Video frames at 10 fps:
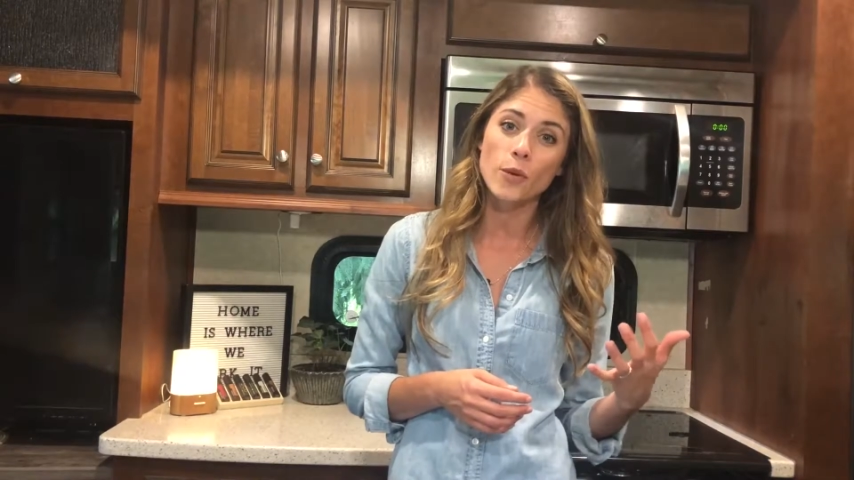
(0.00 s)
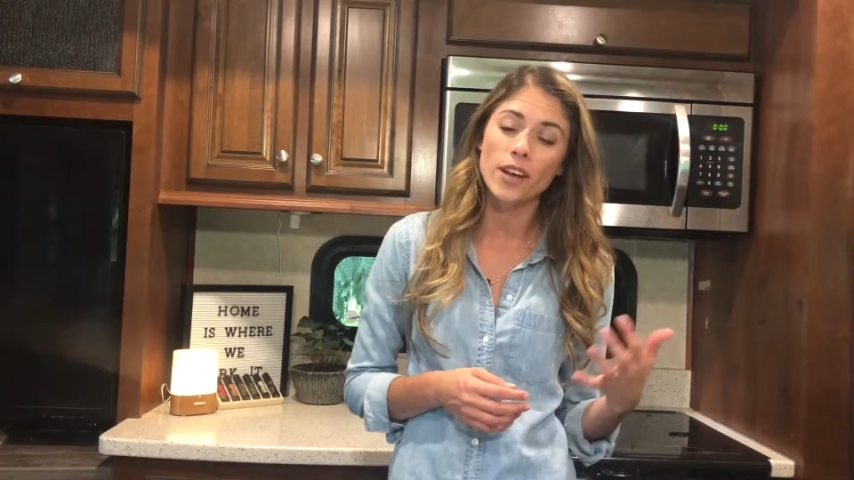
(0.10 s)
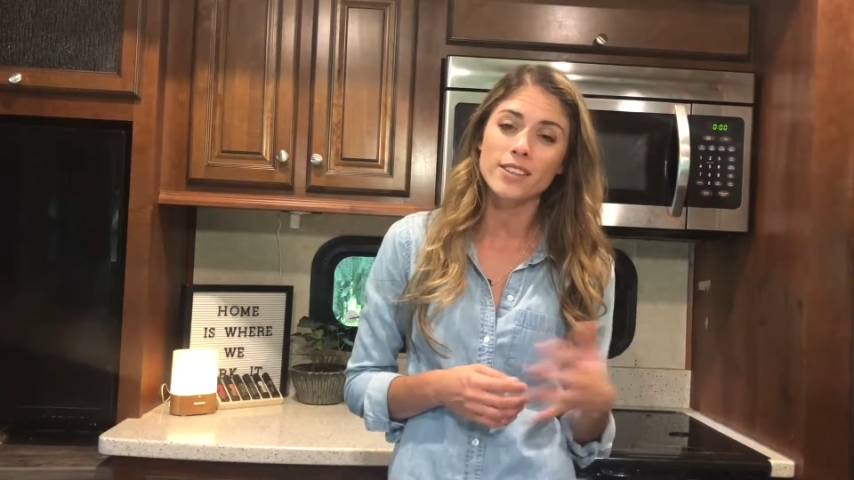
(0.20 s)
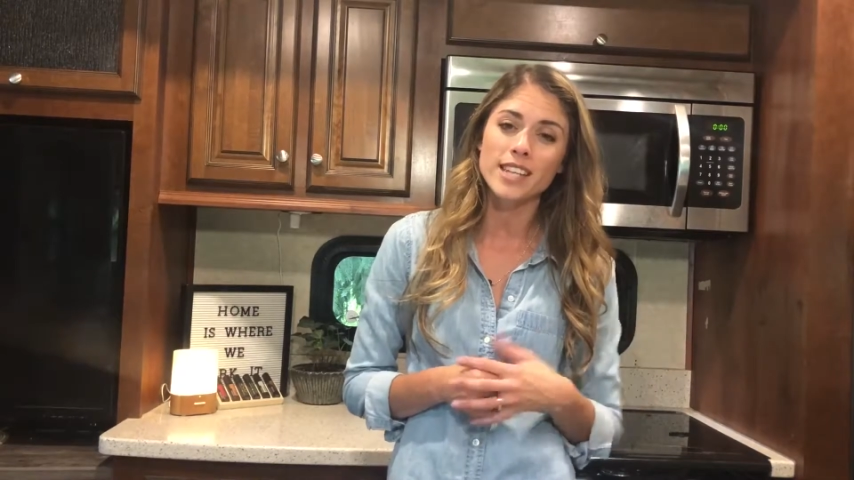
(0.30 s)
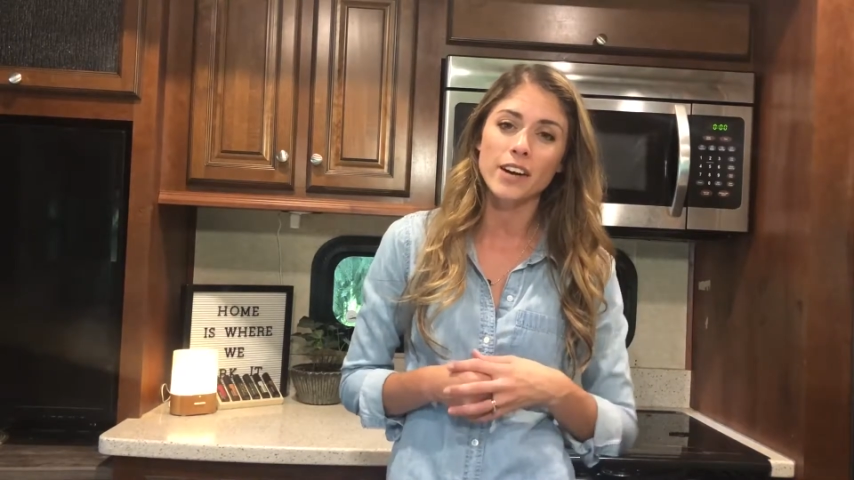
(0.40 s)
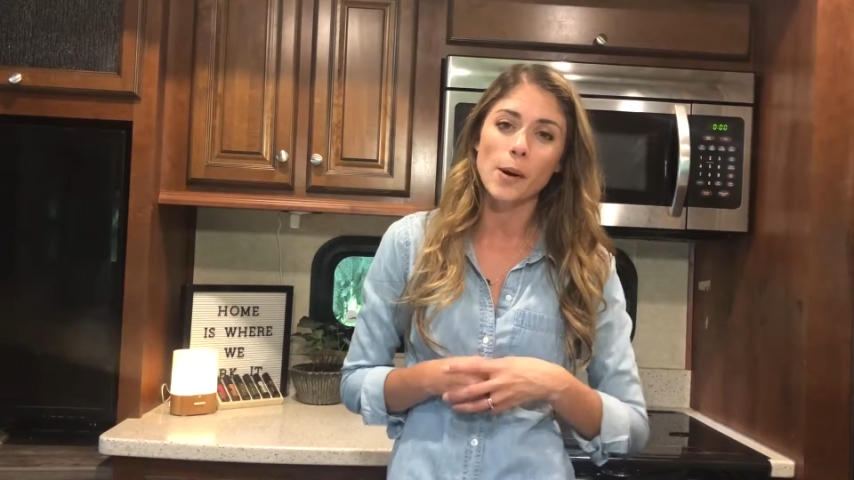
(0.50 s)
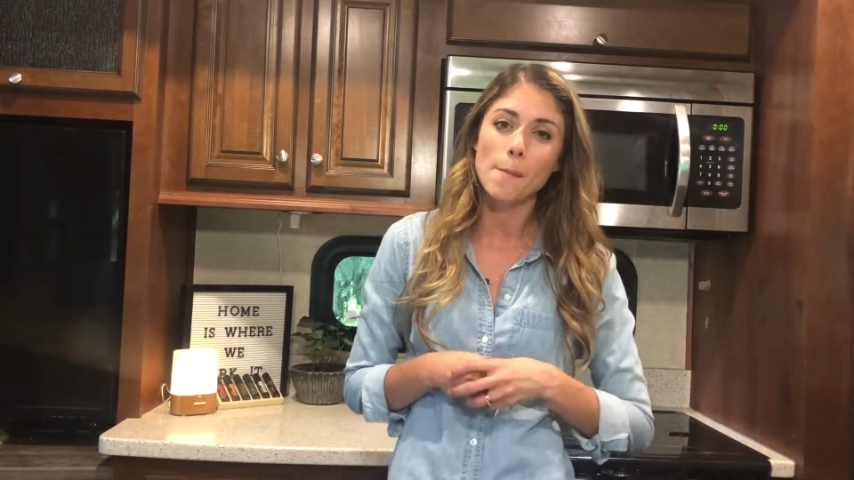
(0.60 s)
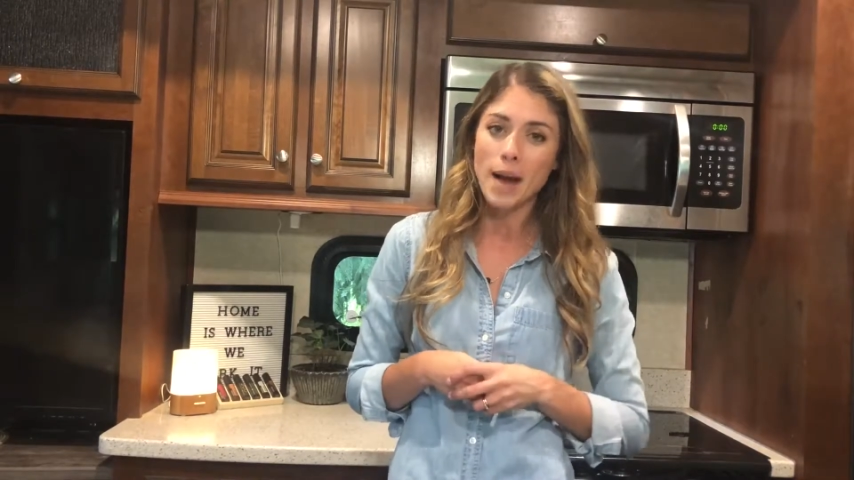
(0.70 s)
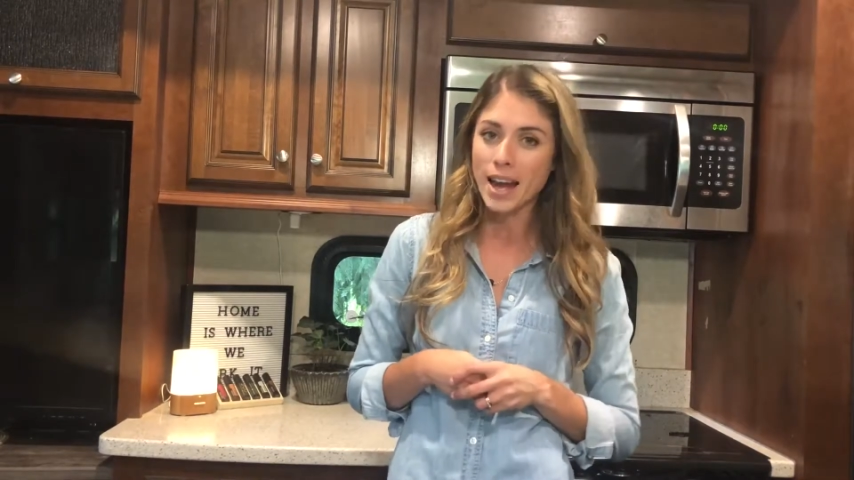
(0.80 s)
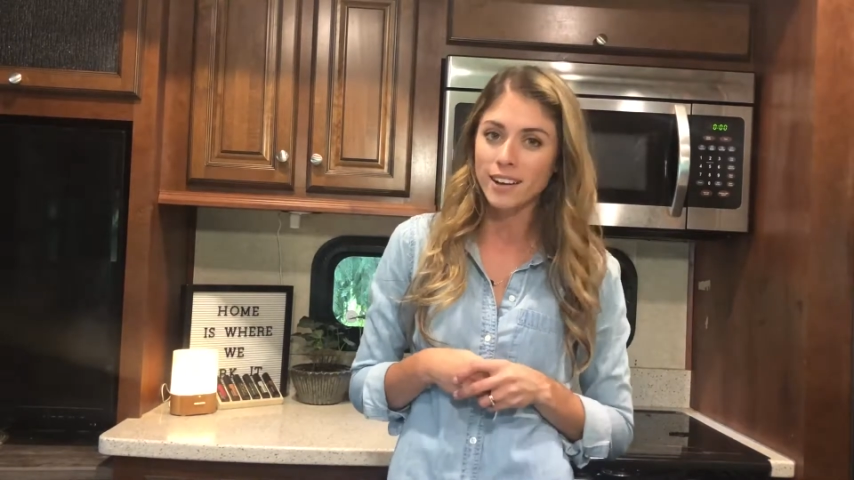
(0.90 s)
oils
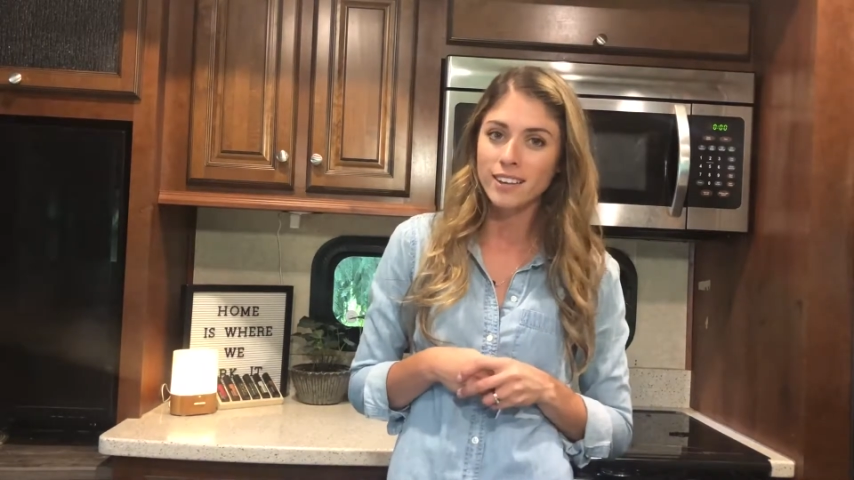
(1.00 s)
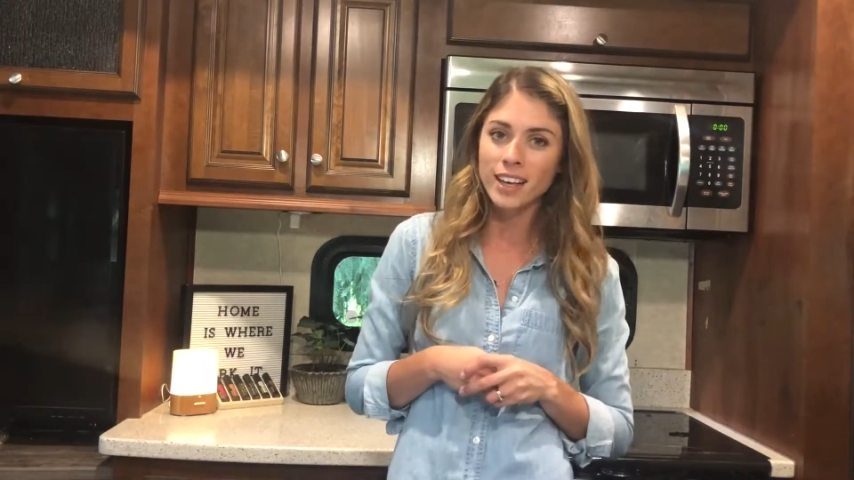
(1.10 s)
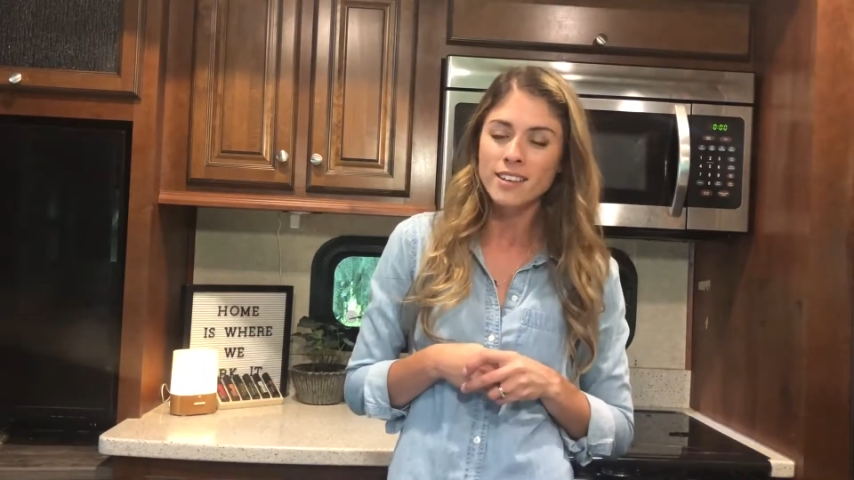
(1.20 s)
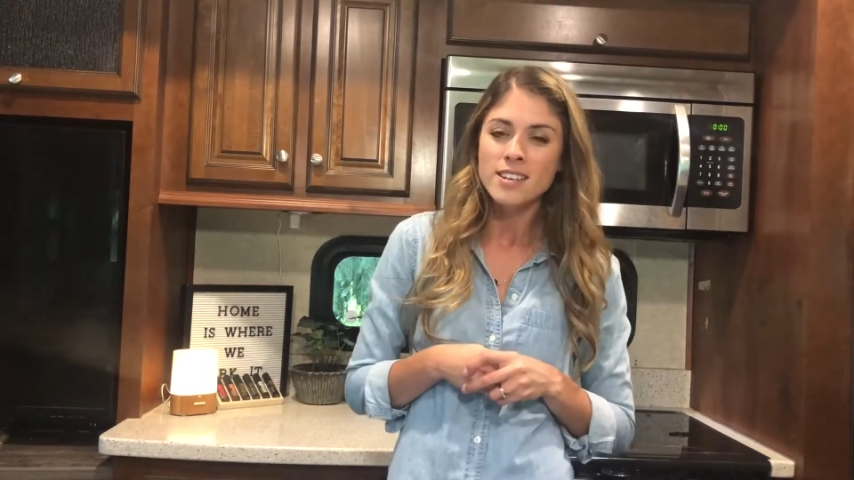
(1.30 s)
aromatically.